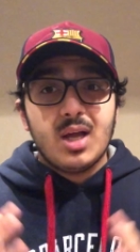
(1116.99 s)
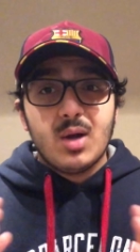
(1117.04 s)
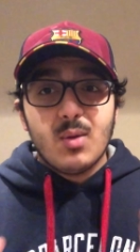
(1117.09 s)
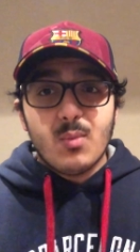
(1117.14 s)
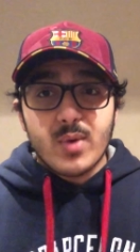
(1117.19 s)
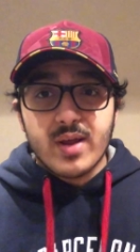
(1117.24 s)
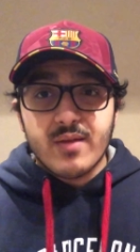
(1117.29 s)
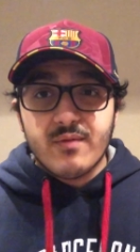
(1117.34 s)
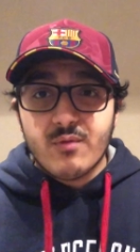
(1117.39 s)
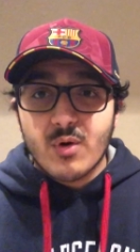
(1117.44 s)

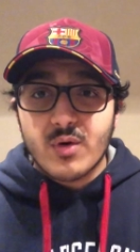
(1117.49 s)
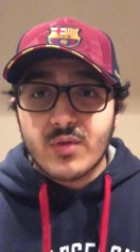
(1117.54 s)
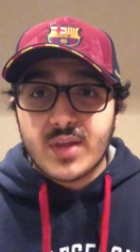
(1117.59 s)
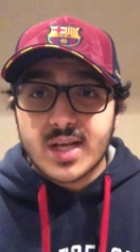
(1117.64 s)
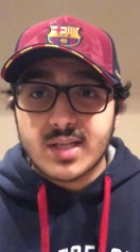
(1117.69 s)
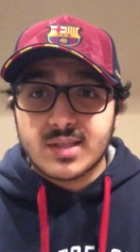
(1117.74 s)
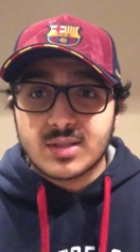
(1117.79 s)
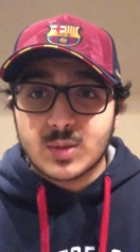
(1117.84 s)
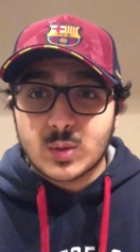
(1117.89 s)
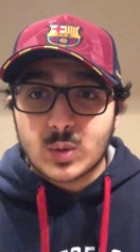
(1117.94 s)
We hit
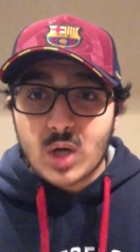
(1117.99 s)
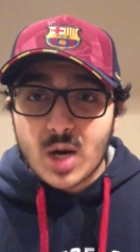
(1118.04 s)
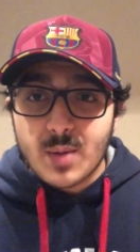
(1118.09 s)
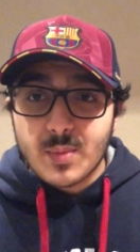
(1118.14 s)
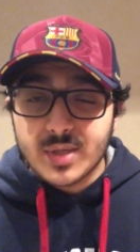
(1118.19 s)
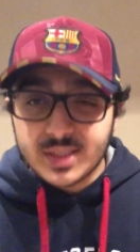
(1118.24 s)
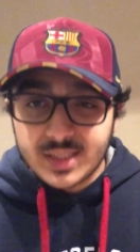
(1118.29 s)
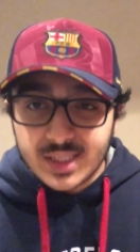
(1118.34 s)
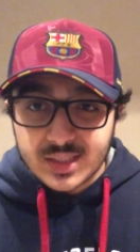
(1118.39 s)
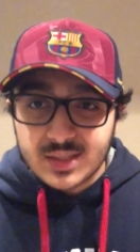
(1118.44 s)
4,000
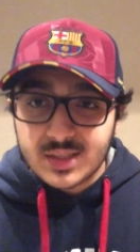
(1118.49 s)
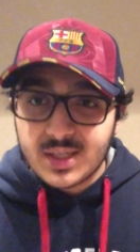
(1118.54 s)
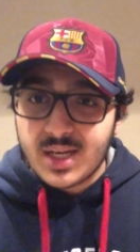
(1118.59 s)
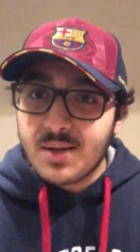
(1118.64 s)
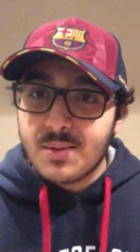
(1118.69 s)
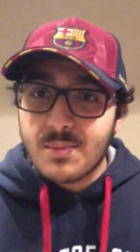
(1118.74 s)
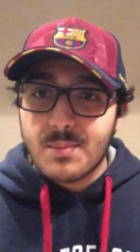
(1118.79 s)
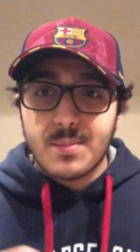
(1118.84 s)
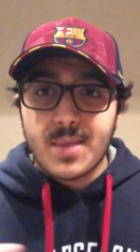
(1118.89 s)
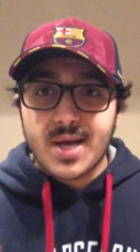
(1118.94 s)
subscribers yesterday.
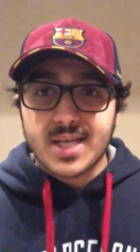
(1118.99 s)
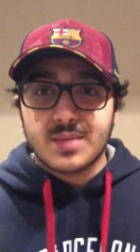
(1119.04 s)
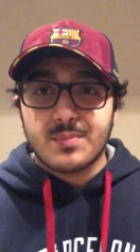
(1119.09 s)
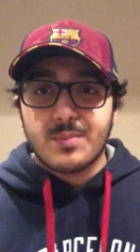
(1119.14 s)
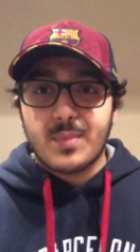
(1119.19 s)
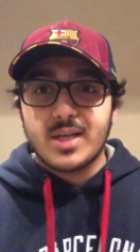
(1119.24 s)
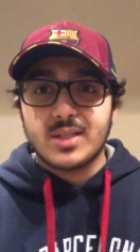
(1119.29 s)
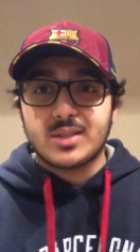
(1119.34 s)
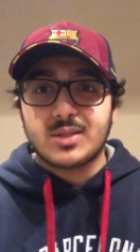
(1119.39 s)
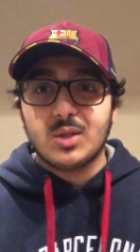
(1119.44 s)
Massive
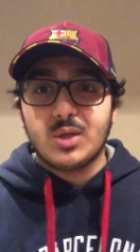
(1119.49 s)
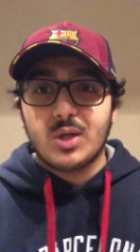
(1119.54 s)
milestone.